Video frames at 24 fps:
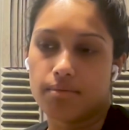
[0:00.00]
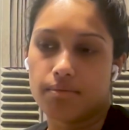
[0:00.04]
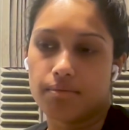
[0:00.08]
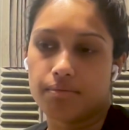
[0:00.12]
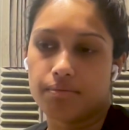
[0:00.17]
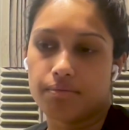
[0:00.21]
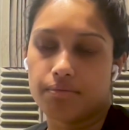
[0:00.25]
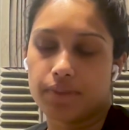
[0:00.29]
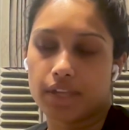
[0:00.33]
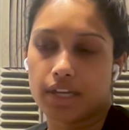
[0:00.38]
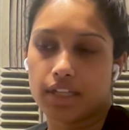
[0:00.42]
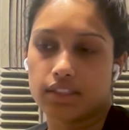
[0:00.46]

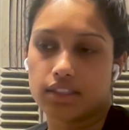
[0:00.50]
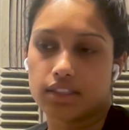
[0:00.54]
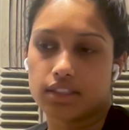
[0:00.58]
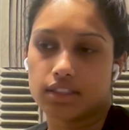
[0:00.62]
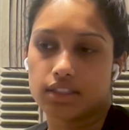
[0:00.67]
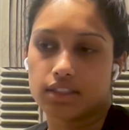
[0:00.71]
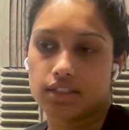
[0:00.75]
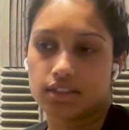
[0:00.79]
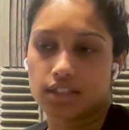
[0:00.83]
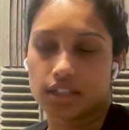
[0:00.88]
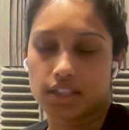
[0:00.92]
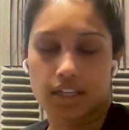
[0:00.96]

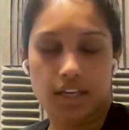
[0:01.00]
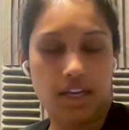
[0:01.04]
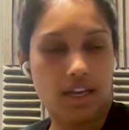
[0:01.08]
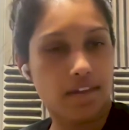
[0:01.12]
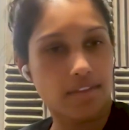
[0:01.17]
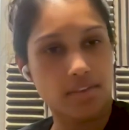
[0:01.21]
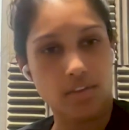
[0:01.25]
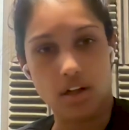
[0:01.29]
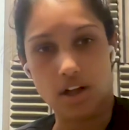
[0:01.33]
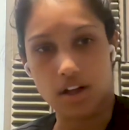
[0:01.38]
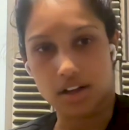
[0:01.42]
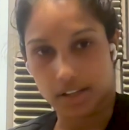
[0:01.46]
that's like
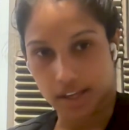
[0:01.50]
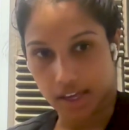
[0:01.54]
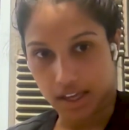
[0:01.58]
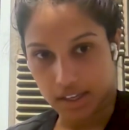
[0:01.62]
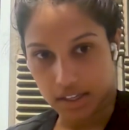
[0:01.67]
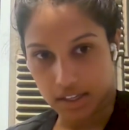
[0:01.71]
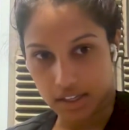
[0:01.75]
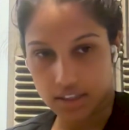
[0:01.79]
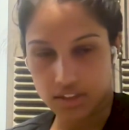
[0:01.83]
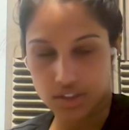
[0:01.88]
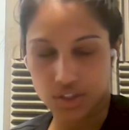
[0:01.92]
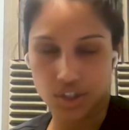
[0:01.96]
n log
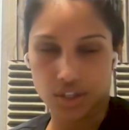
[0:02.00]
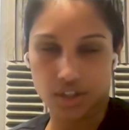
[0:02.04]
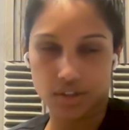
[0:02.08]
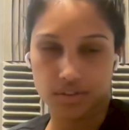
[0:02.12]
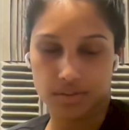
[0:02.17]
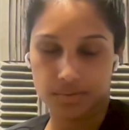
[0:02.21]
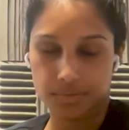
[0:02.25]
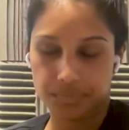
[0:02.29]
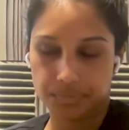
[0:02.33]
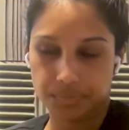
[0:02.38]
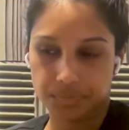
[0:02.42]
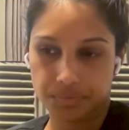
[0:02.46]
n. And so
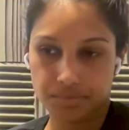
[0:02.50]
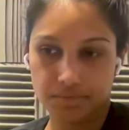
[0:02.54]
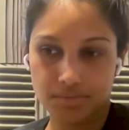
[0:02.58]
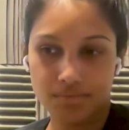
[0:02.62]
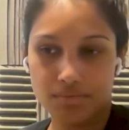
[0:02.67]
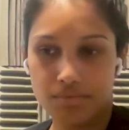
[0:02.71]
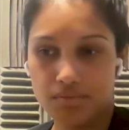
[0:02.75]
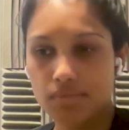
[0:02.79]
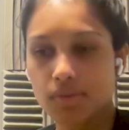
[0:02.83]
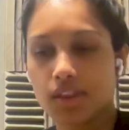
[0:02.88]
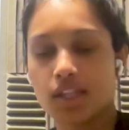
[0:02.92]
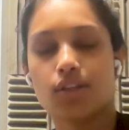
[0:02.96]

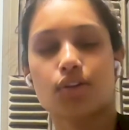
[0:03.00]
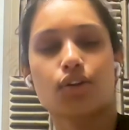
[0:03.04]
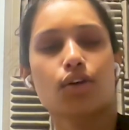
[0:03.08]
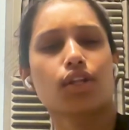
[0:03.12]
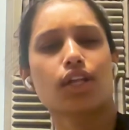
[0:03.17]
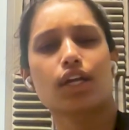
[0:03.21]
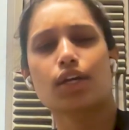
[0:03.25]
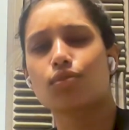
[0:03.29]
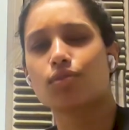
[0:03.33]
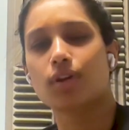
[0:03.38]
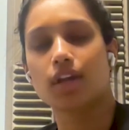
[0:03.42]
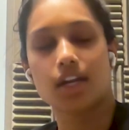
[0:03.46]
you'll
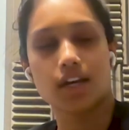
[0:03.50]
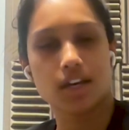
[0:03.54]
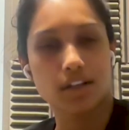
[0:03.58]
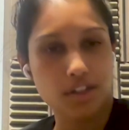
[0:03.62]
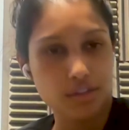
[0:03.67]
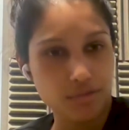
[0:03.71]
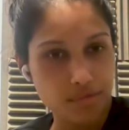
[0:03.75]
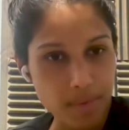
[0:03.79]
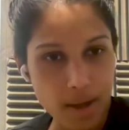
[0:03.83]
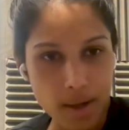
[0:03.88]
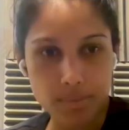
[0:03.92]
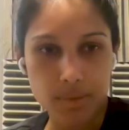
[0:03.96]
like run out
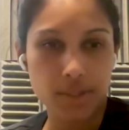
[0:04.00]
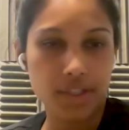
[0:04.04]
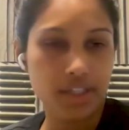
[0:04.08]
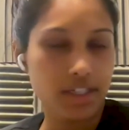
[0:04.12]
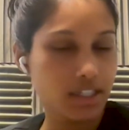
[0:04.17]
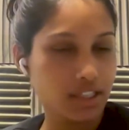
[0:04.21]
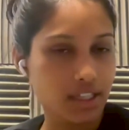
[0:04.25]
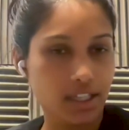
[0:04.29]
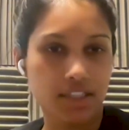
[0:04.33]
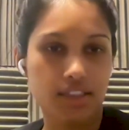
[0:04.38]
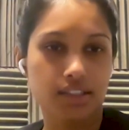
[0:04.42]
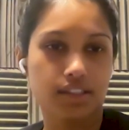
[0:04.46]
of
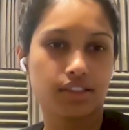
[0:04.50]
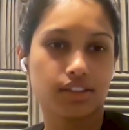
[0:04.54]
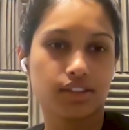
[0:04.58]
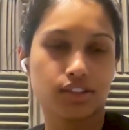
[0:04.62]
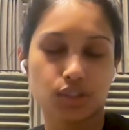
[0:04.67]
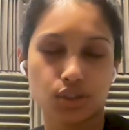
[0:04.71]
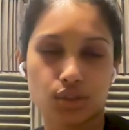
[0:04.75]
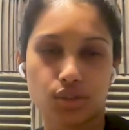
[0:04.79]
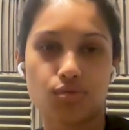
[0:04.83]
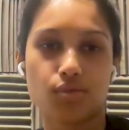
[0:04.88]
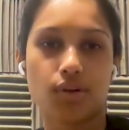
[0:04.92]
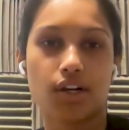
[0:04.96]
memory. Like
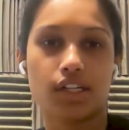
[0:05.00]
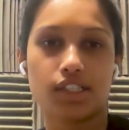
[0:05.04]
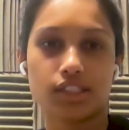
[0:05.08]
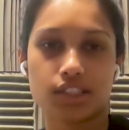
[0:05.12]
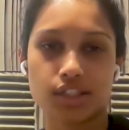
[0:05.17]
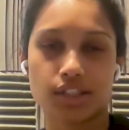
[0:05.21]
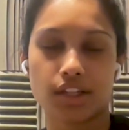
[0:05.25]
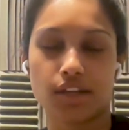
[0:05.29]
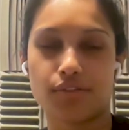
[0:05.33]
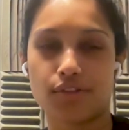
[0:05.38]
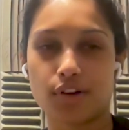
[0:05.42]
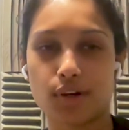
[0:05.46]
you'll run
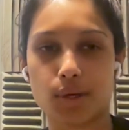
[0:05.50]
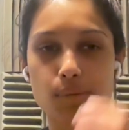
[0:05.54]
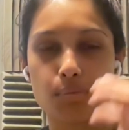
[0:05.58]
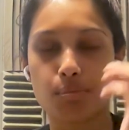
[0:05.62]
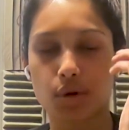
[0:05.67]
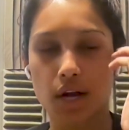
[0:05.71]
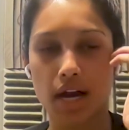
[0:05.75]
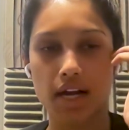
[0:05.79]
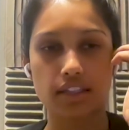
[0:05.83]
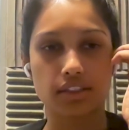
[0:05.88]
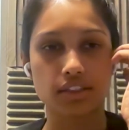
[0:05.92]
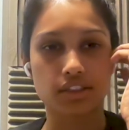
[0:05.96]
into like very
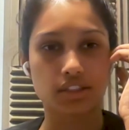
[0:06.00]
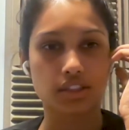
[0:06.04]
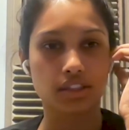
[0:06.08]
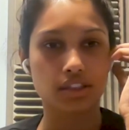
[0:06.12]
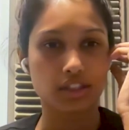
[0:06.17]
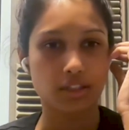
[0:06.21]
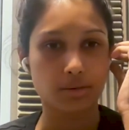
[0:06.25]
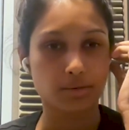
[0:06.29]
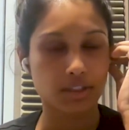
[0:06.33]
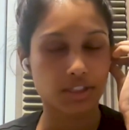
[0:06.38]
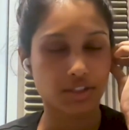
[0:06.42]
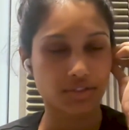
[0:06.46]
practical
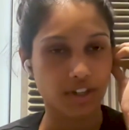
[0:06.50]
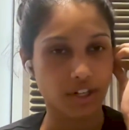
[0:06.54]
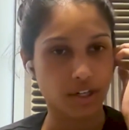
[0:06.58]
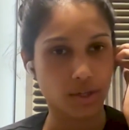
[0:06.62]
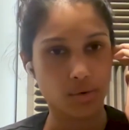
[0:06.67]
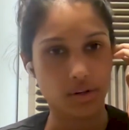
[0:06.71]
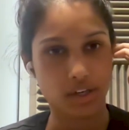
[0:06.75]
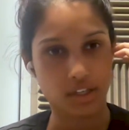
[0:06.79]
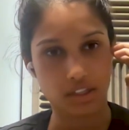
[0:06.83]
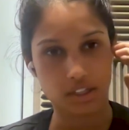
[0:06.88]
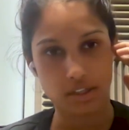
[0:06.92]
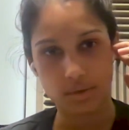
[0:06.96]
limits very
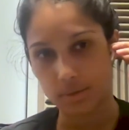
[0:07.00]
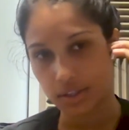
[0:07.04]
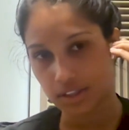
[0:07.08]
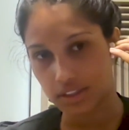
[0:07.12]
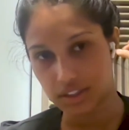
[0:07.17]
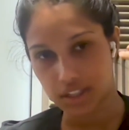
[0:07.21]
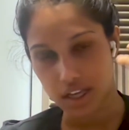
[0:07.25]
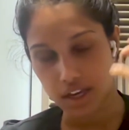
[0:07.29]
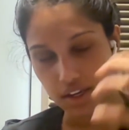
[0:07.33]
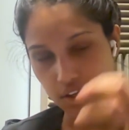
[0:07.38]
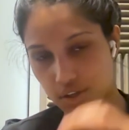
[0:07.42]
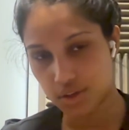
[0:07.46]
quickly, where
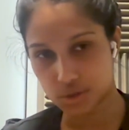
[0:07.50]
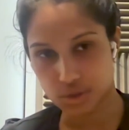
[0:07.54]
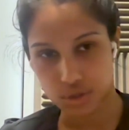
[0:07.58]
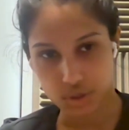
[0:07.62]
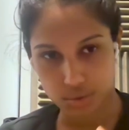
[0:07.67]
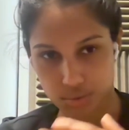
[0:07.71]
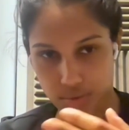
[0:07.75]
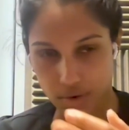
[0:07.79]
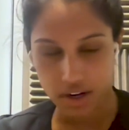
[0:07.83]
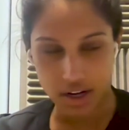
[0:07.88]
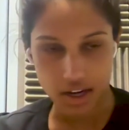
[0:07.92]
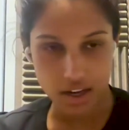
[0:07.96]
it's like you'll
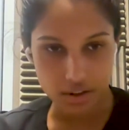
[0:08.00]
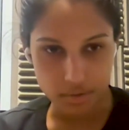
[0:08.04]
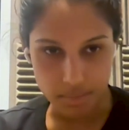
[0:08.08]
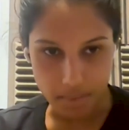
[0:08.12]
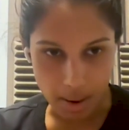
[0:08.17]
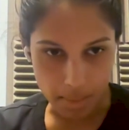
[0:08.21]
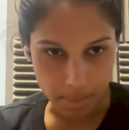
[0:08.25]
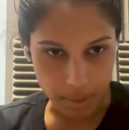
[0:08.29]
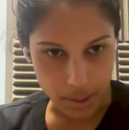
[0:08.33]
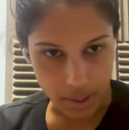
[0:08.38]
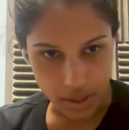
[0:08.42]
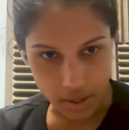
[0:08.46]
just run out of
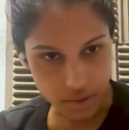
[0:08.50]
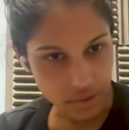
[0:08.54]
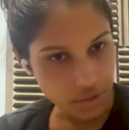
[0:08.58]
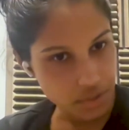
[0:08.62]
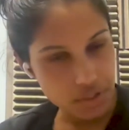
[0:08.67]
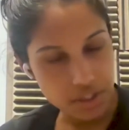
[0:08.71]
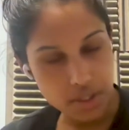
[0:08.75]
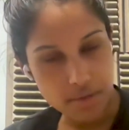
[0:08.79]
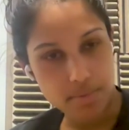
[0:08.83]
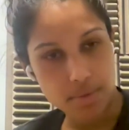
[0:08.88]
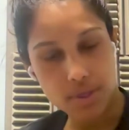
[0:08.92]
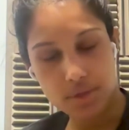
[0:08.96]
memory on your
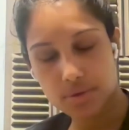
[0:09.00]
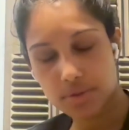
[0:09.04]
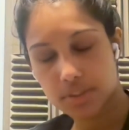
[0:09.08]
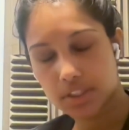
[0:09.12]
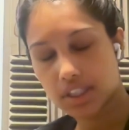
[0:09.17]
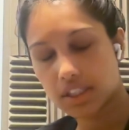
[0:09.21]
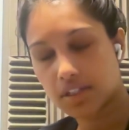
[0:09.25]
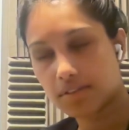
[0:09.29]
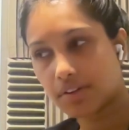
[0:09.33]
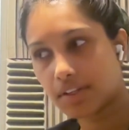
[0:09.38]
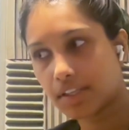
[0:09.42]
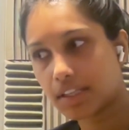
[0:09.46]
CPU
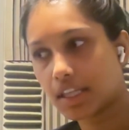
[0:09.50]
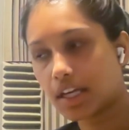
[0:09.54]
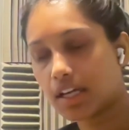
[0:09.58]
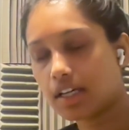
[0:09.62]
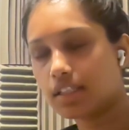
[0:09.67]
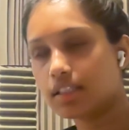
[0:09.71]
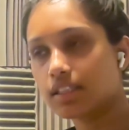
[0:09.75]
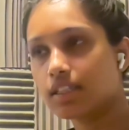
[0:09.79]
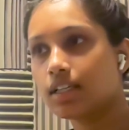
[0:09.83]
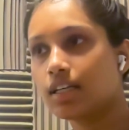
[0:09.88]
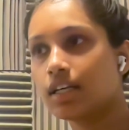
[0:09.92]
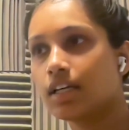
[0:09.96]
and stuff like
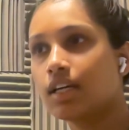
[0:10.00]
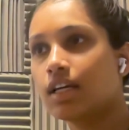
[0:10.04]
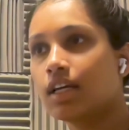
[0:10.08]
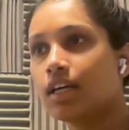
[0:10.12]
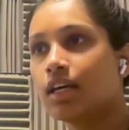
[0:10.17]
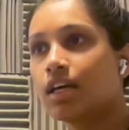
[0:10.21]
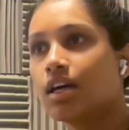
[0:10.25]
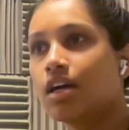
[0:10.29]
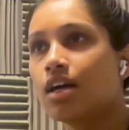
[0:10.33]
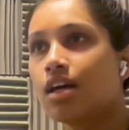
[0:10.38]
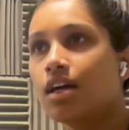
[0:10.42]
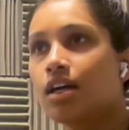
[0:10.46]
that.
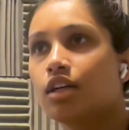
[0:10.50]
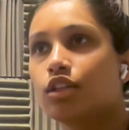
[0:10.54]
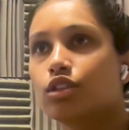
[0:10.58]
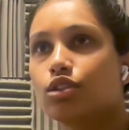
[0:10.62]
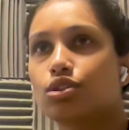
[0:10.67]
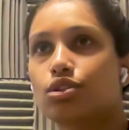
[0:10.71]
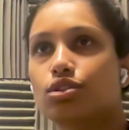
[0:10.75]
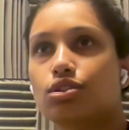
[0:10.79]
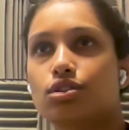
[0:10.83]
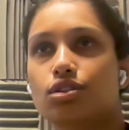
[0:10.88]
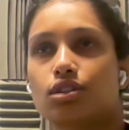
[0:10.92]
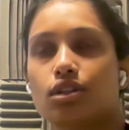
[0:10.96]

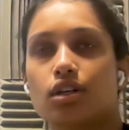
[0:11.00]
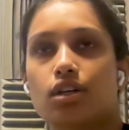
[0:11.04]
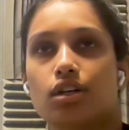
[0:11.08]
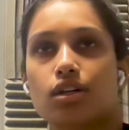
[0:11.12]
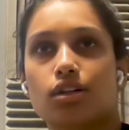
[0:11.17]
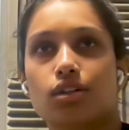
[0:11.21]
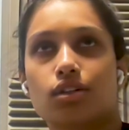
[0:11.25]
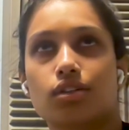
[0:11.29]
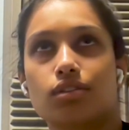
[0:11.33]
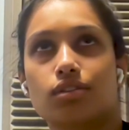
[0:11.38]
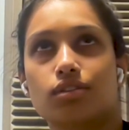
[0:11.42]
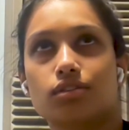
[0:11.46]

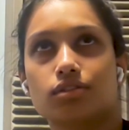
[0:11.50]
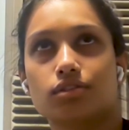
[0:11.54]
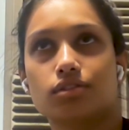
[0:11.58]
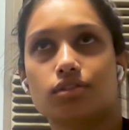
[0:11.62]
So